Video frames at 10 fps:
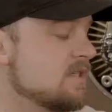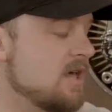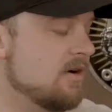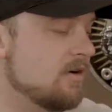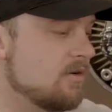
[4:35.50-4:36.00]
a
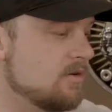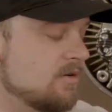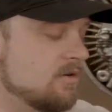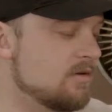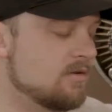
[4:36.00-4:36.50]

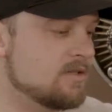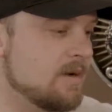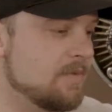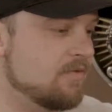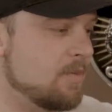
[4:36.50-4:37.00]
senator or
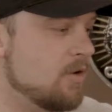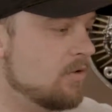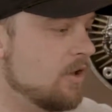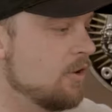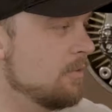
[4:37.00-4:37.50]
something from
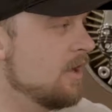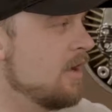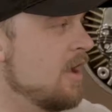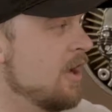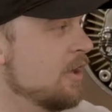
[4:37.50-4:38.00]
Oklahoma,
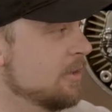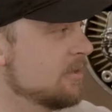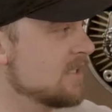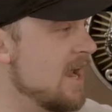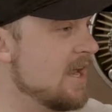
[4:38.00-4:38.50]
who
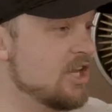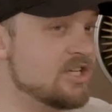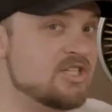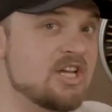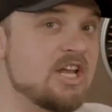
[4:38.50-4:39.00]
was like,
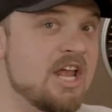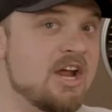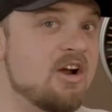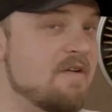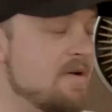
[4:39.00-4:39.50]
you see
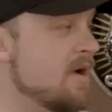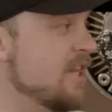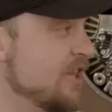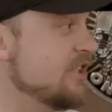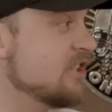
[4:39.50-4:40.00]
here,
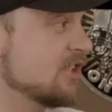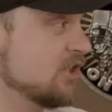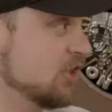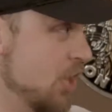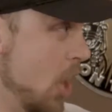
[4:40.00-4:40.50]
everybody, this is a
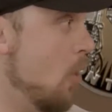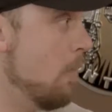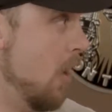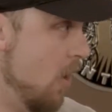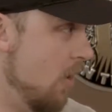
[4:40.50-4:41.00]

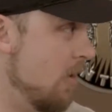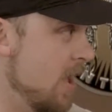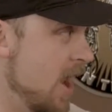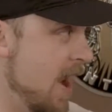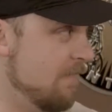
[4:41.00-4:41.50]
snowball.
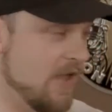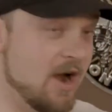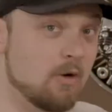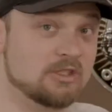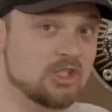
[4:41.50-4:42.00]
If
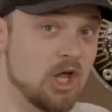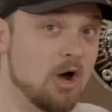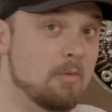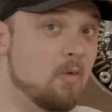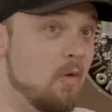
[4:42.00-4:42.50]
there was
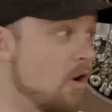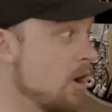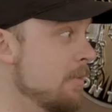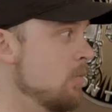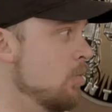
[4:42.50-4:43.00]
global
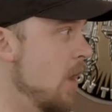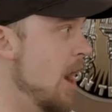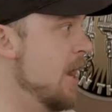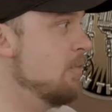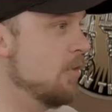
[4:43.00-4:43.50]
warming,
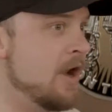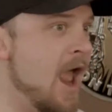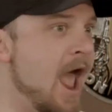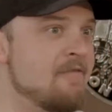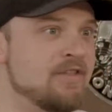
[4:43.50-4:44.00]
I
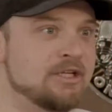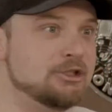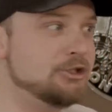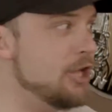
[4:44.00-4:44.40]
wouldn't have this